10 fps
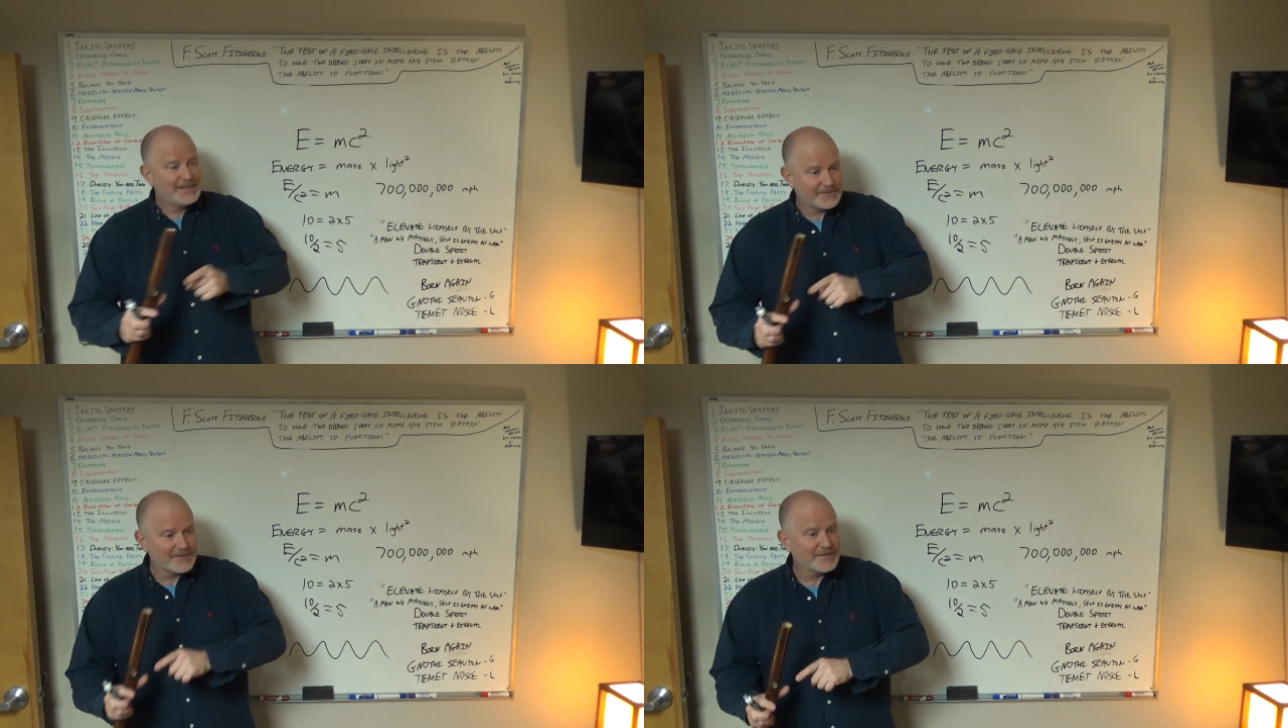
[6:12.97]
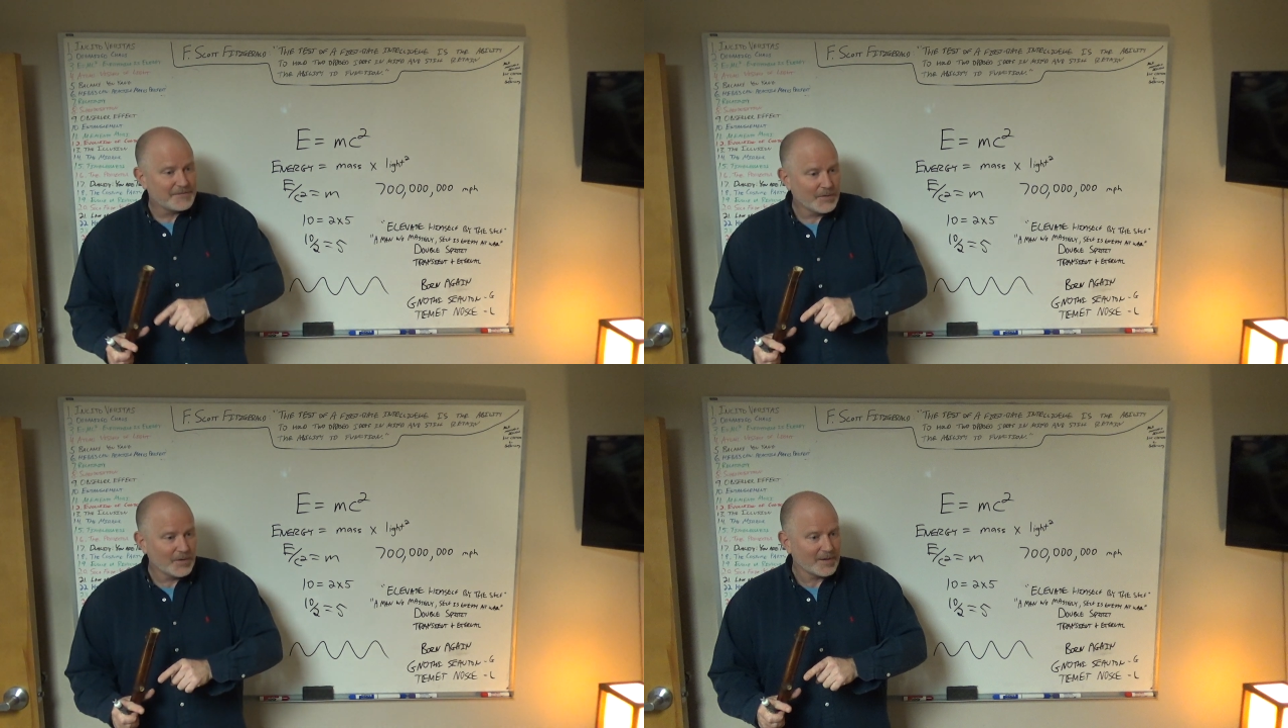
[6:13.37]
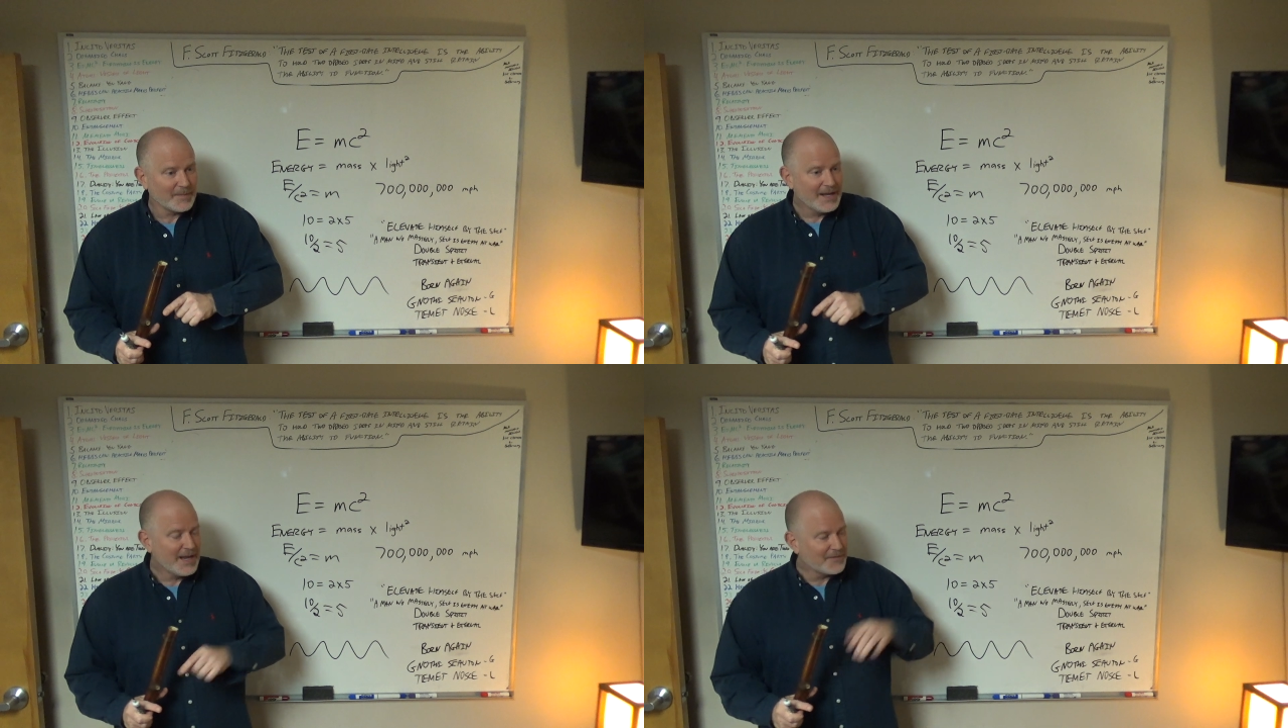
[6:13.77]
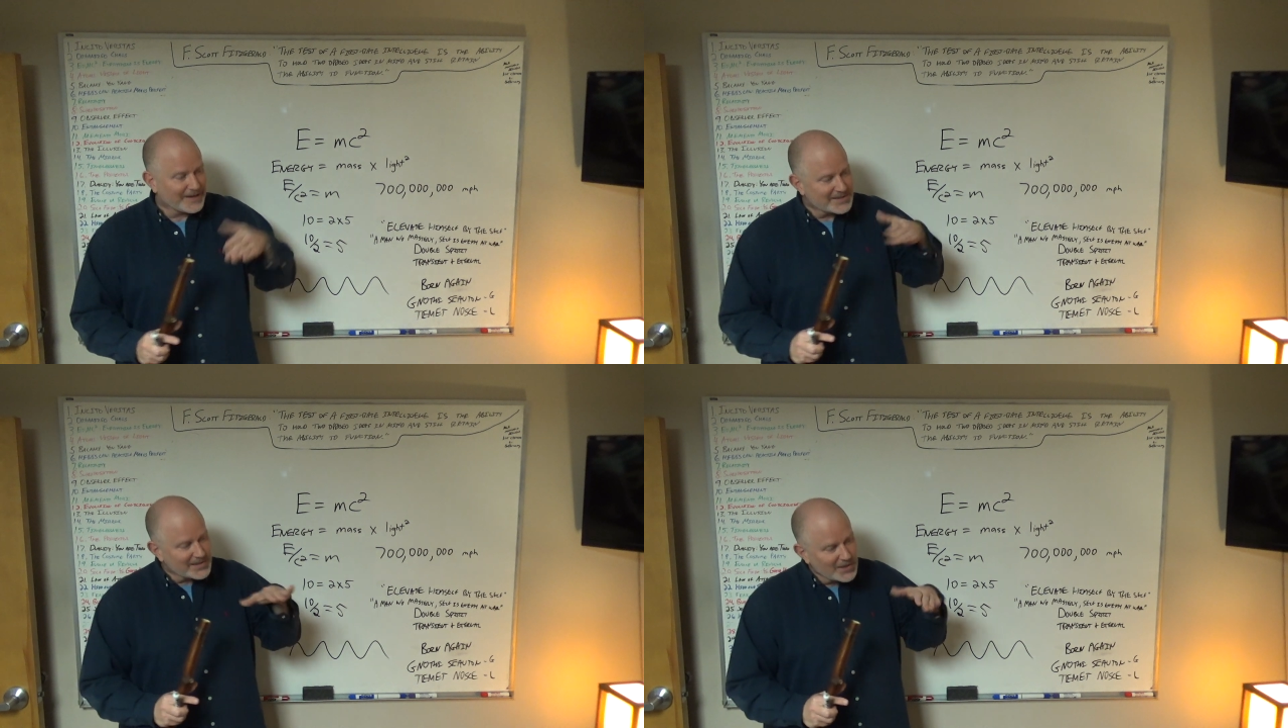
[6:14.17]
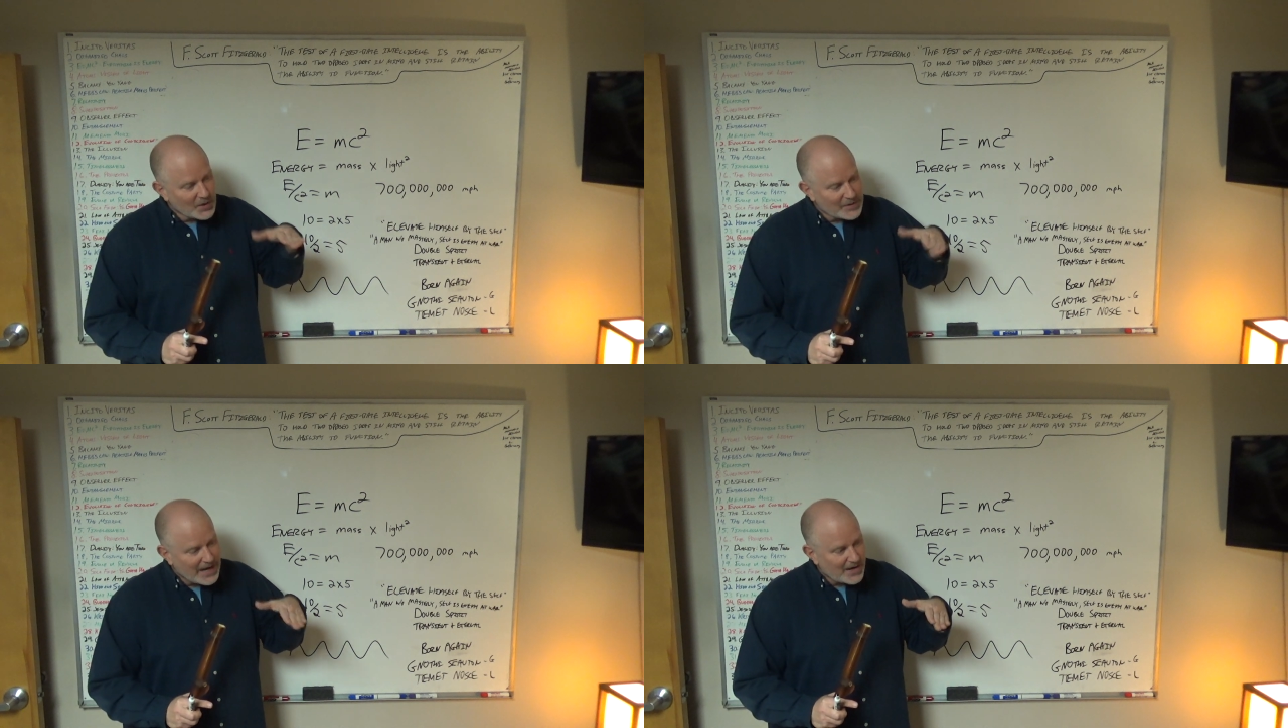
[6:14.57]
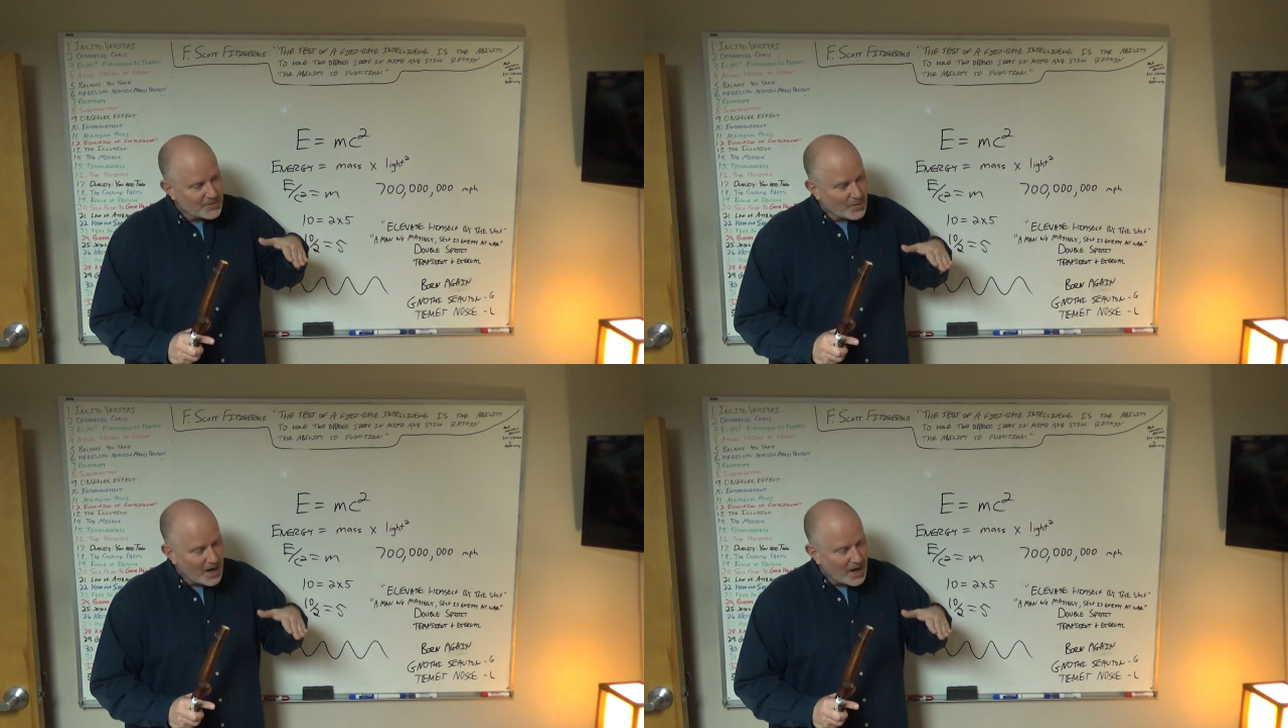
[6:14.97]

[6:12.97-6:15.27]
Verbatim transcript: different form. If I slow down